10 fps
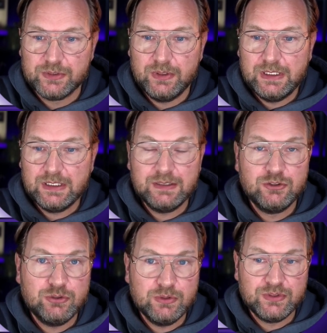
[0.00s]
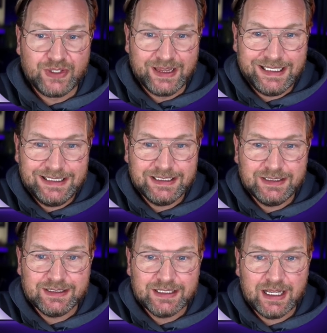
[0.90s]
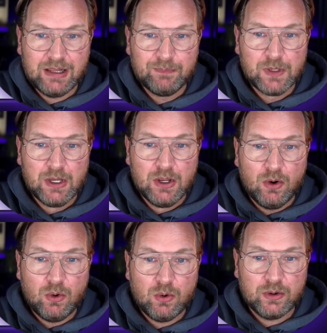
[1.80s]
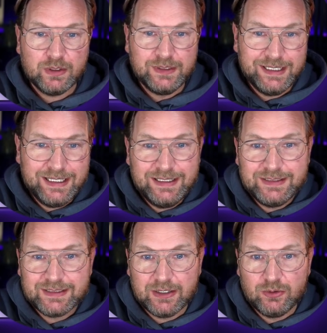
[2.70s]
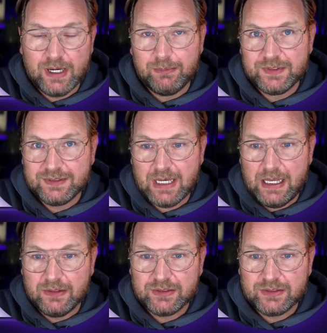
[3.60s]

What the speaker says: So you can choose LinkedIn style or an Instagram style.